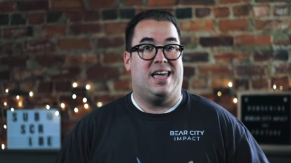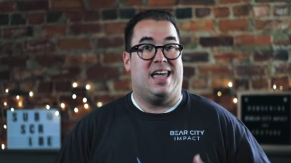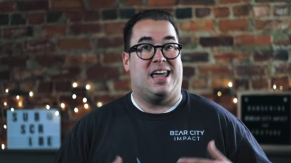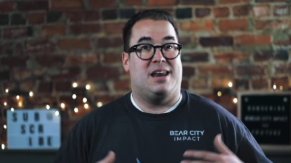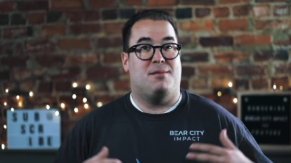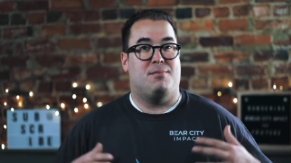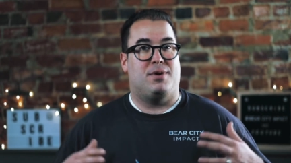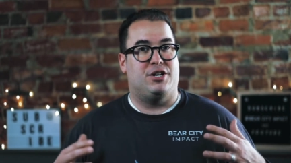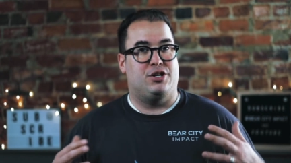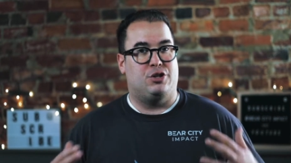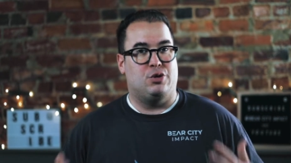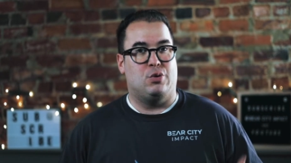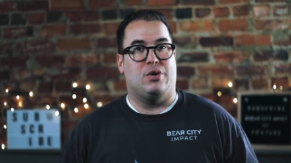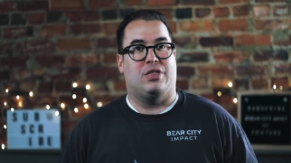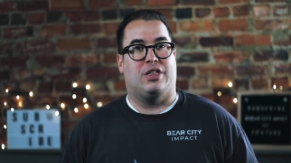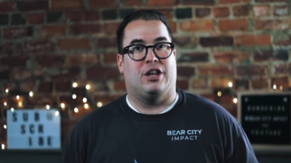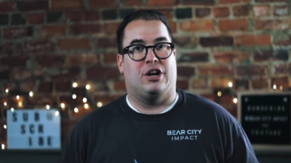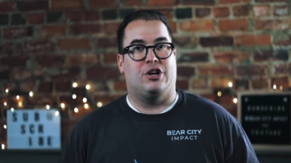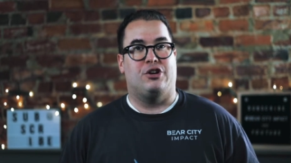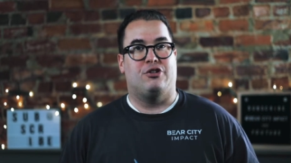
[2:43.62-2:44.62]
And by doing
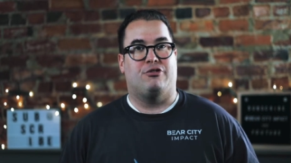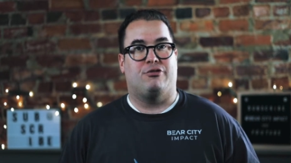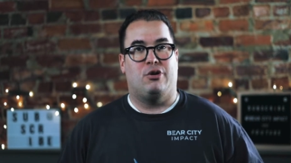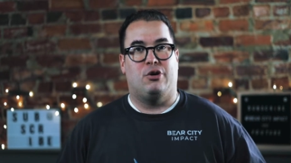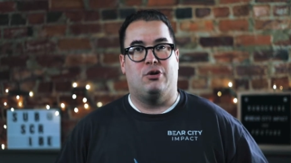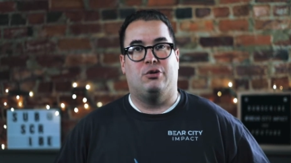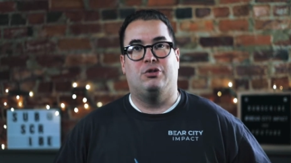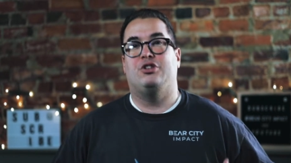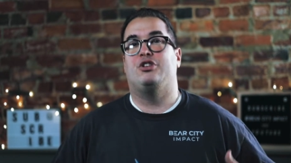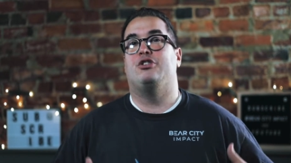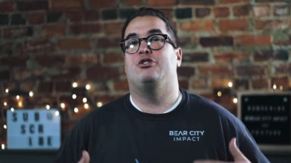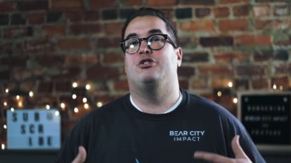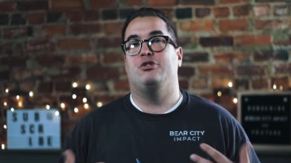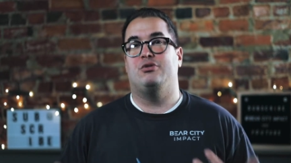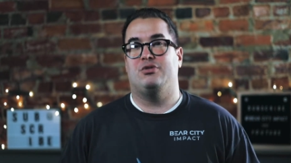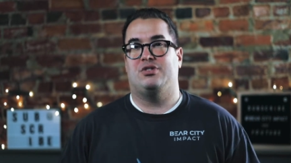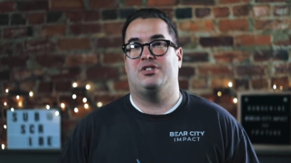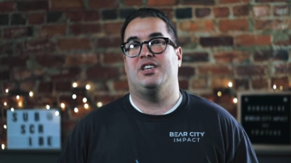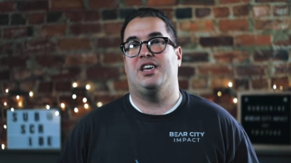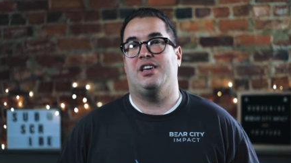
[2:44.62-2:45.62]
that on your own, you
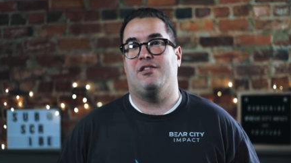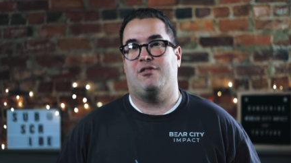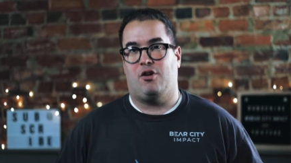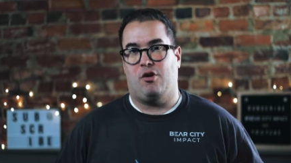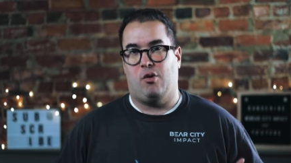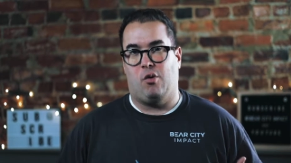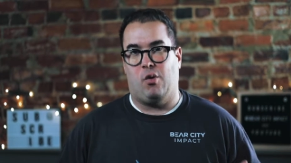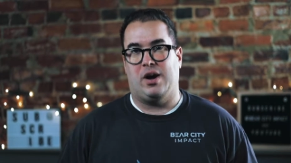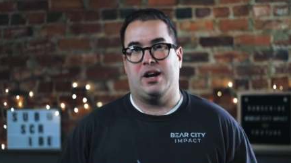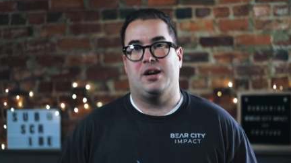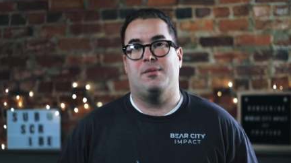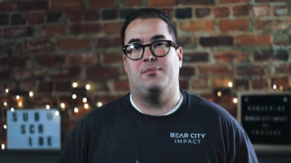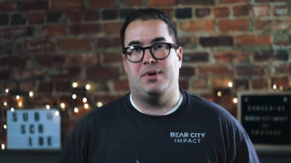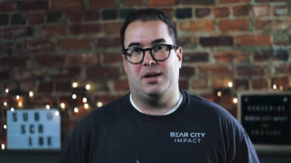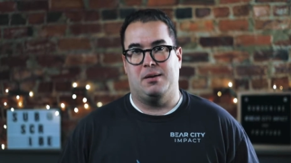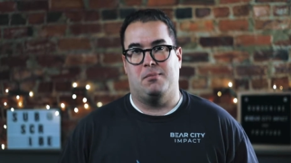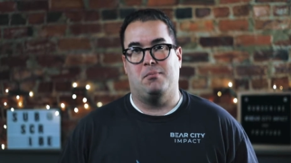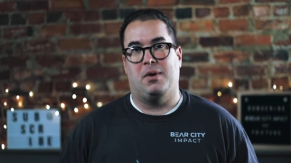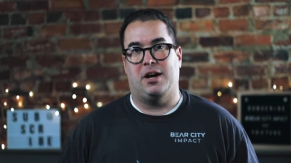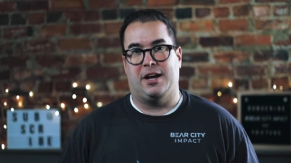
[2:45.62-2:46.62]
do save quite a bit
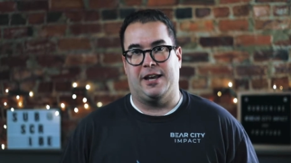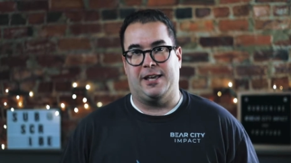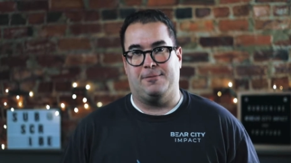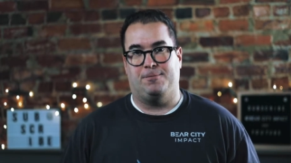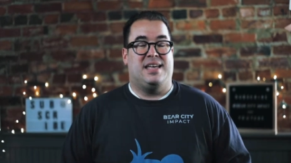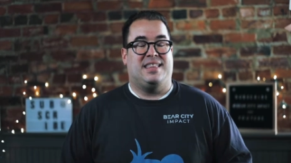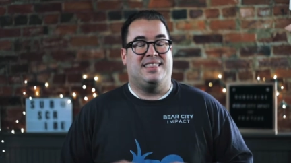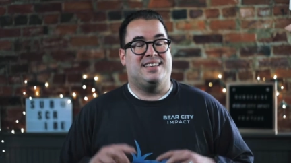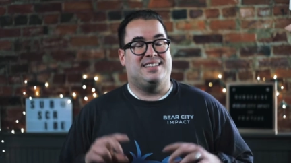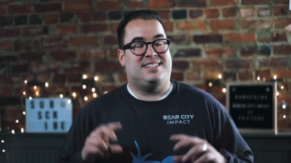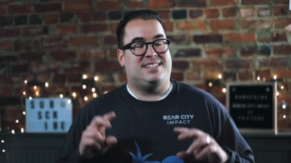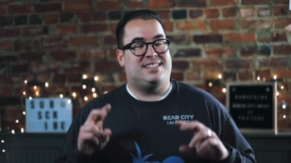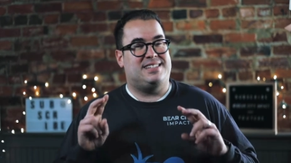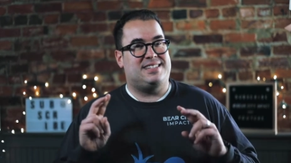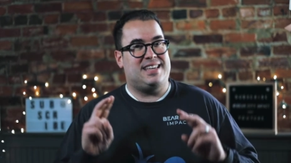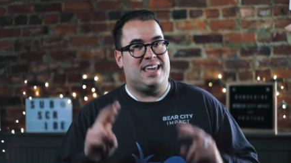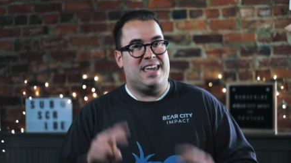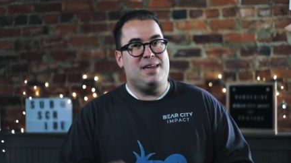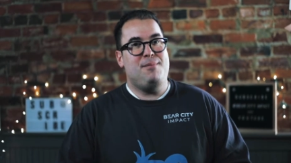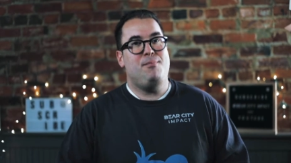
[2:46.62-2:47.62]
of money. The
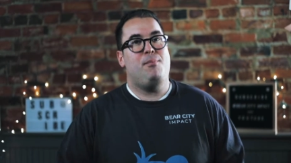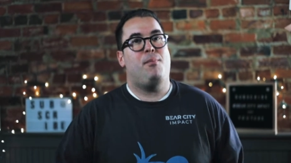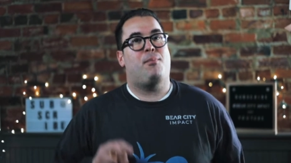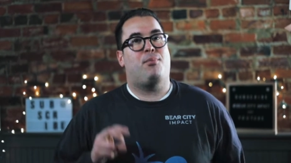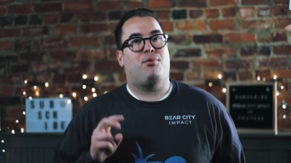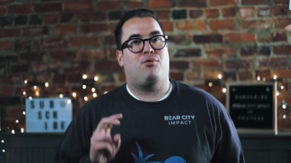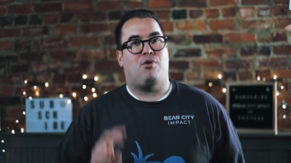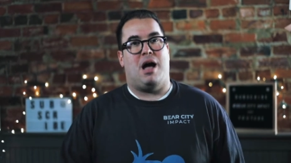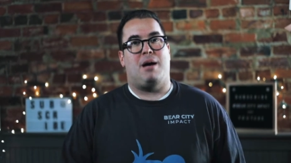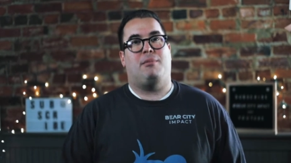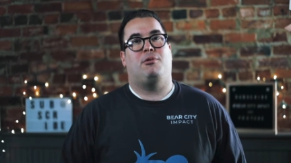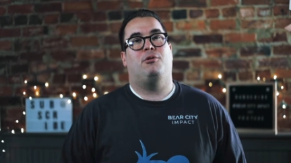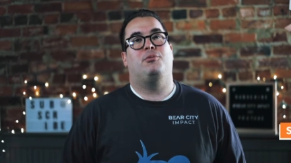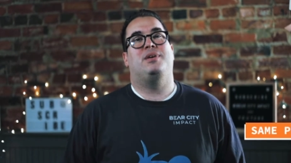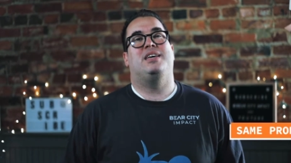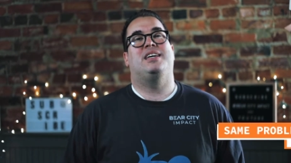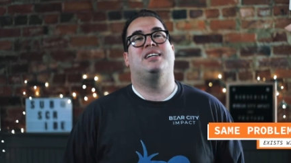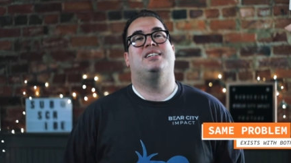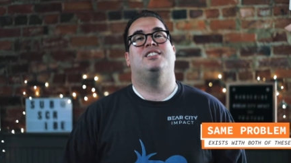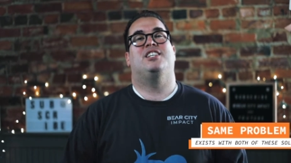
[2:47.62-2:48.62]
same problem
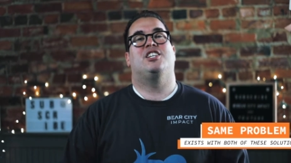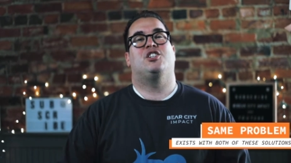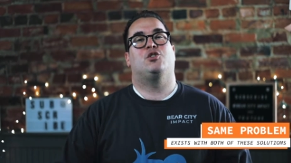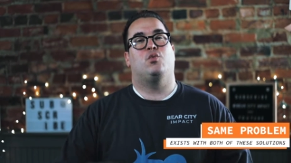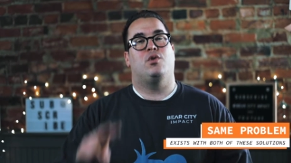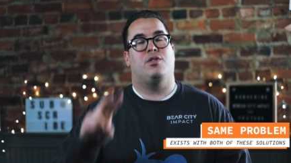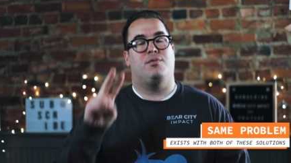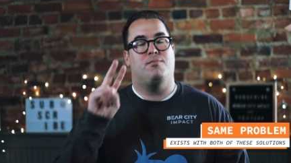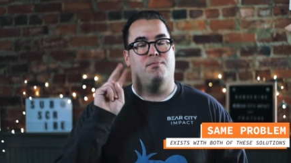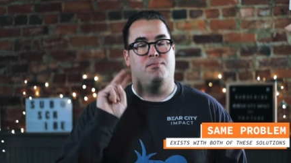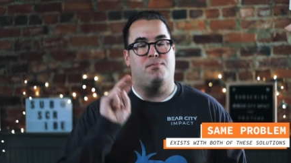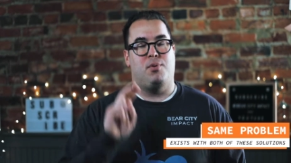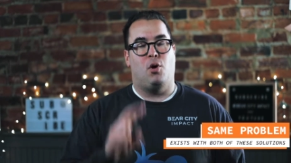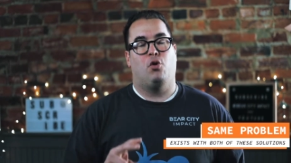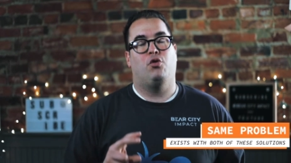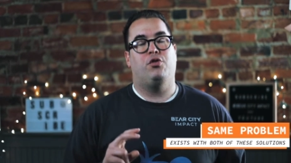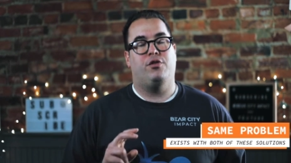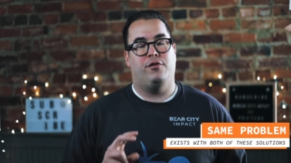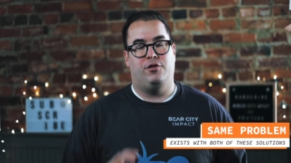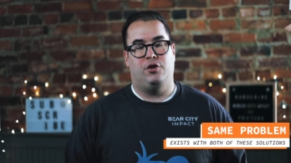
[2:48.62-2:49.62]
exists with
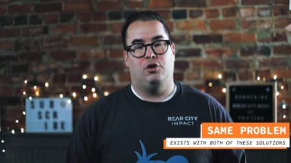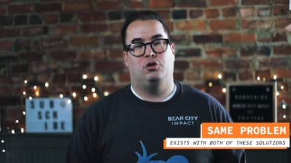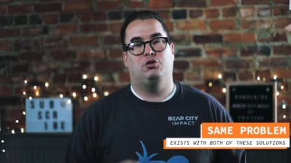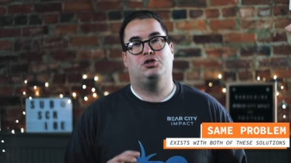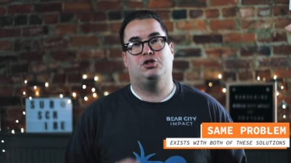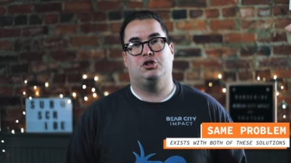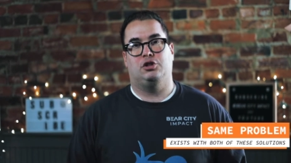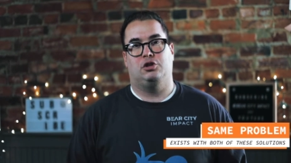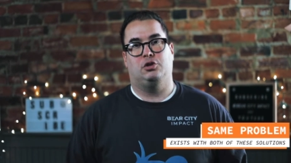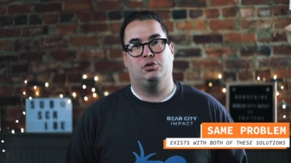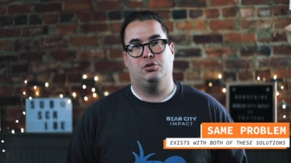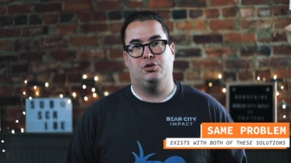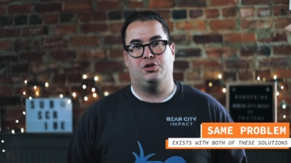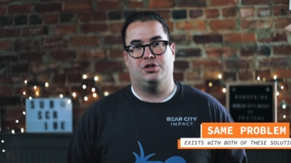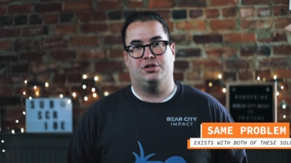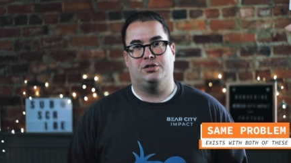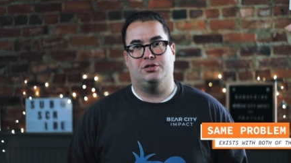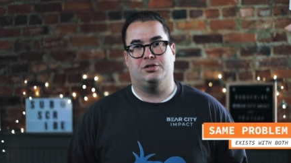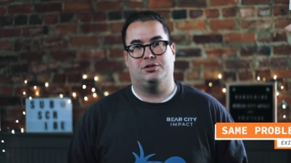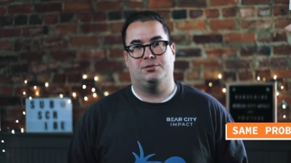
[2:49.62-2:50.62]
both of those
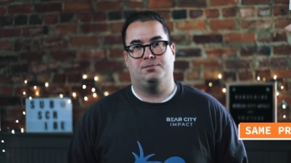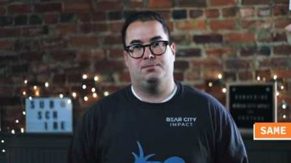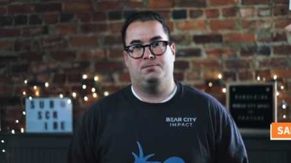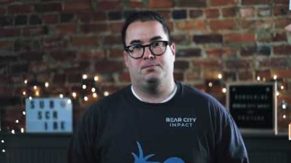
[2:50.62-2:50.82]
solutions.